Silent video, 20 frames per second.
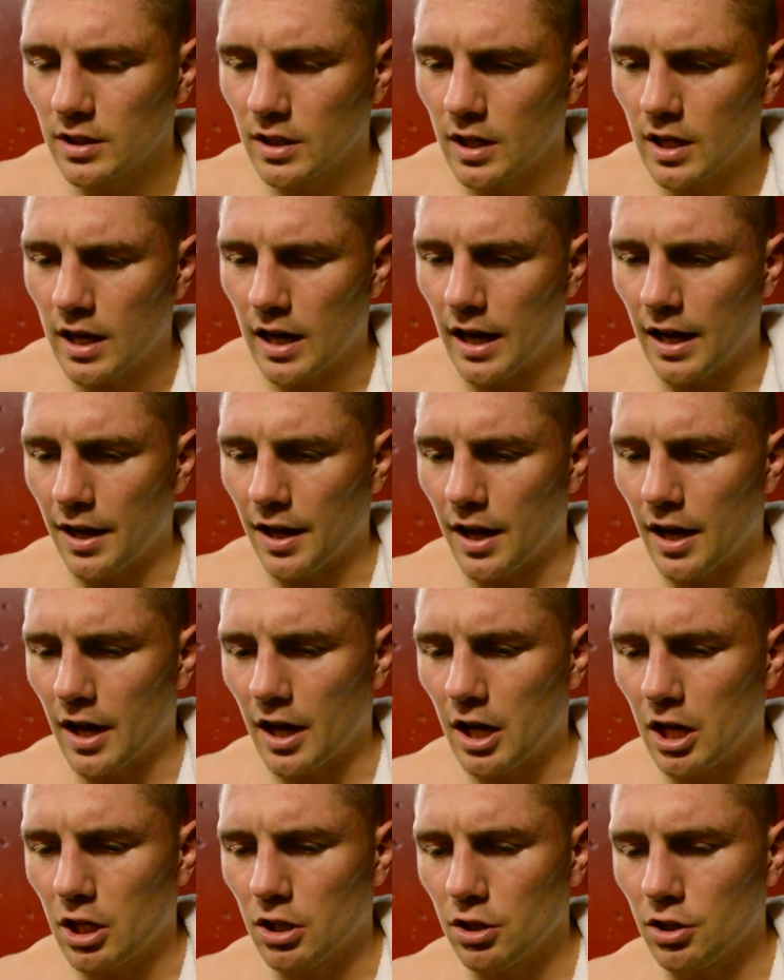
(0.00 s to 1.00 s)

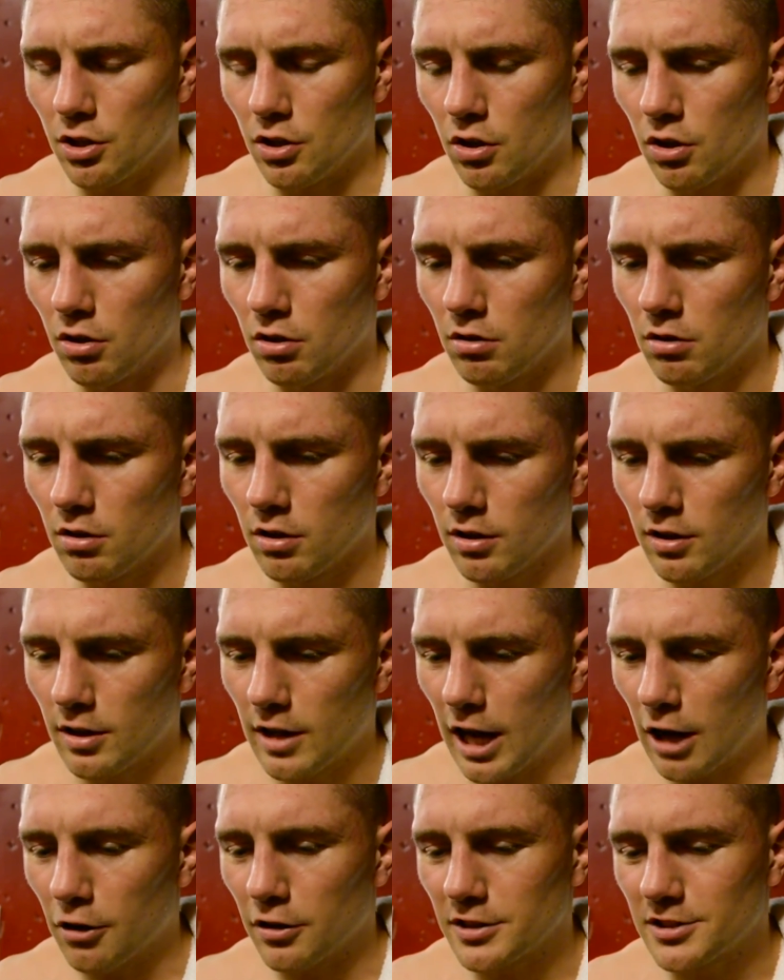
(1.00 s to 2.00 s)
And, you know,
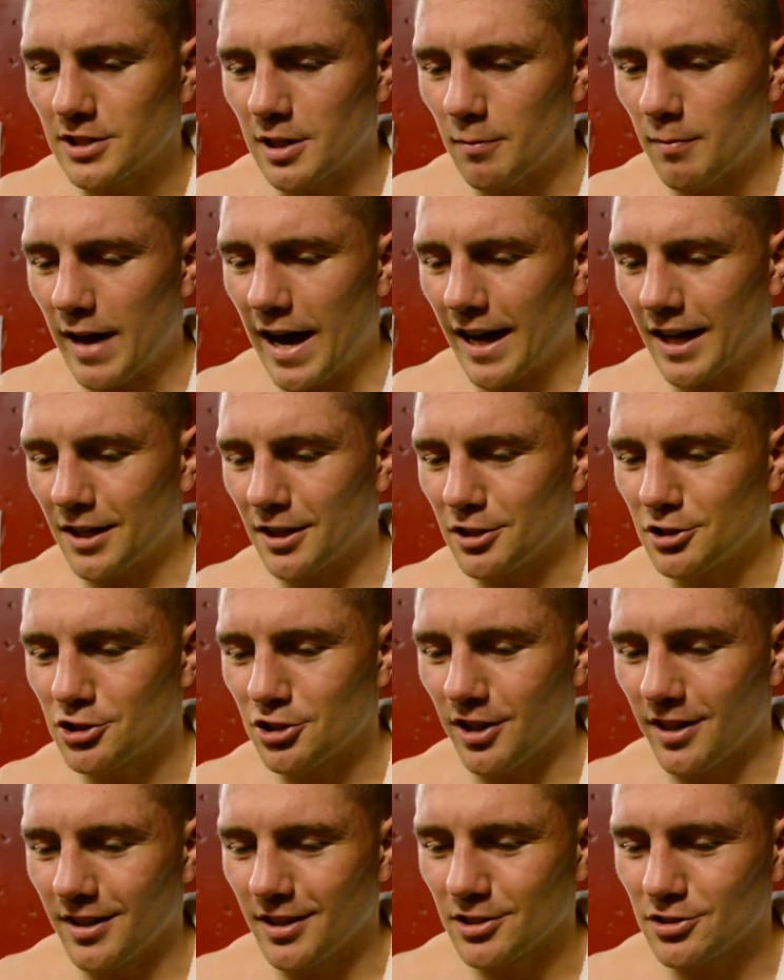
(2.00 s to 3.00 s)
I'm going to sit back and
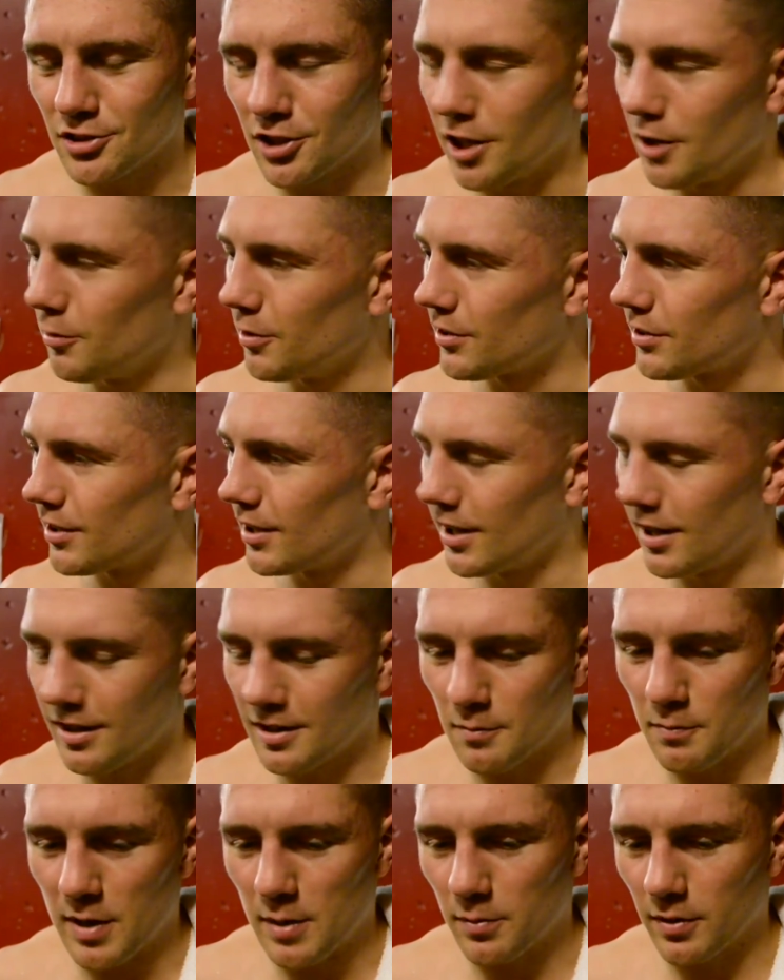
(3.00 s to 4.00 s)
enjoy this now with
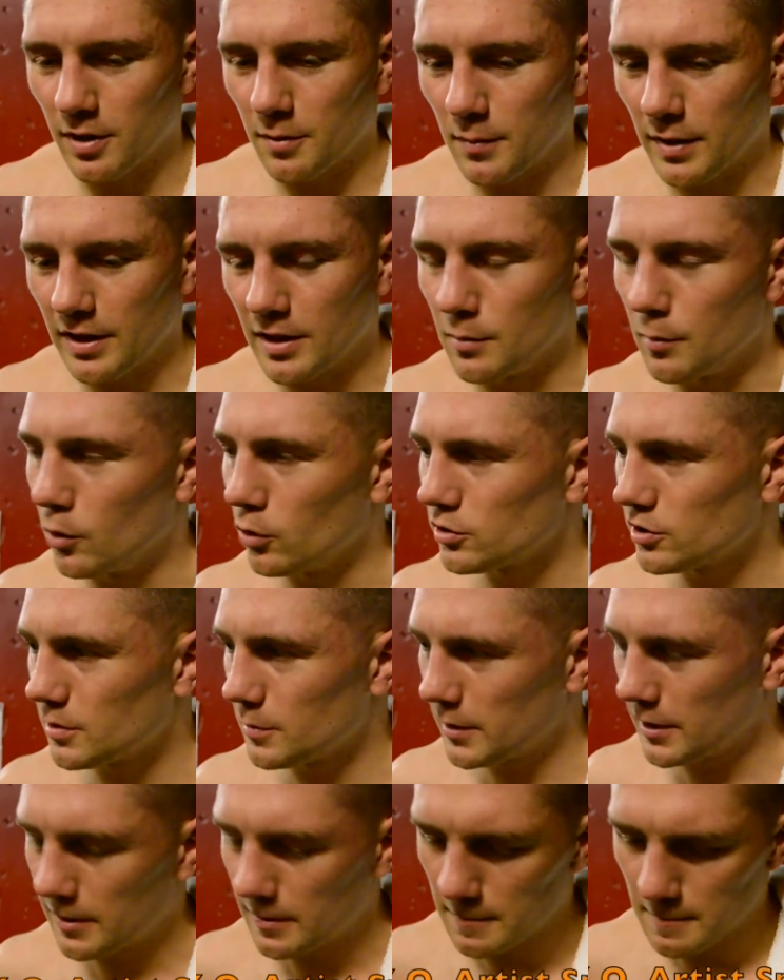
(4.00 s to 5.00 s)
the people that mean the most to
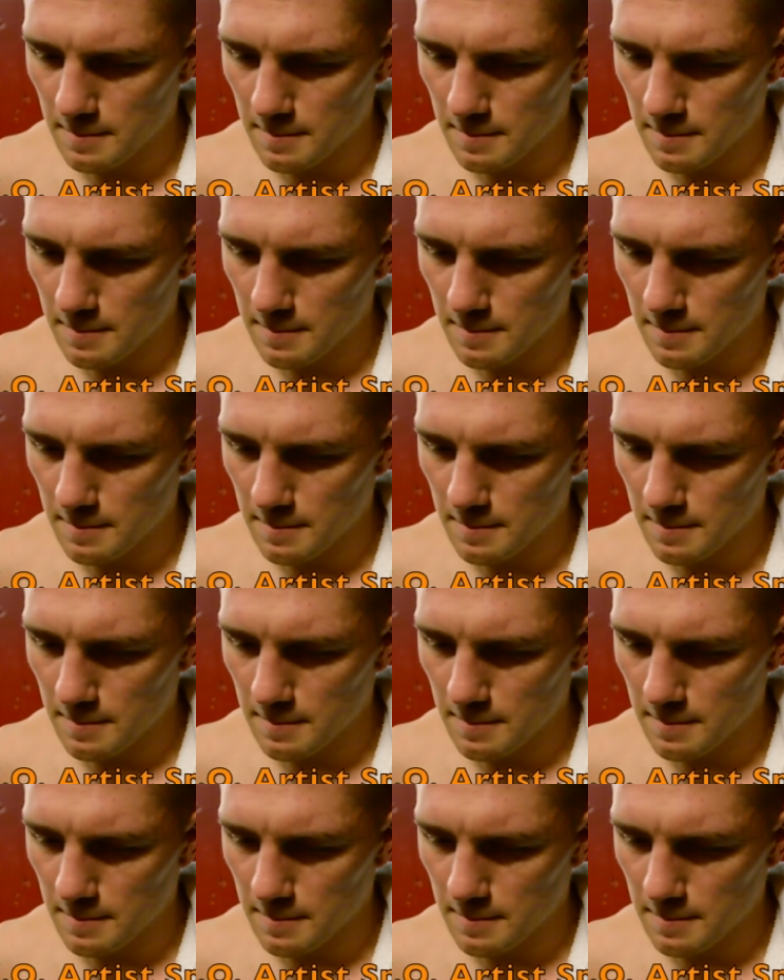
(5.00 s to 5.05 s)
me.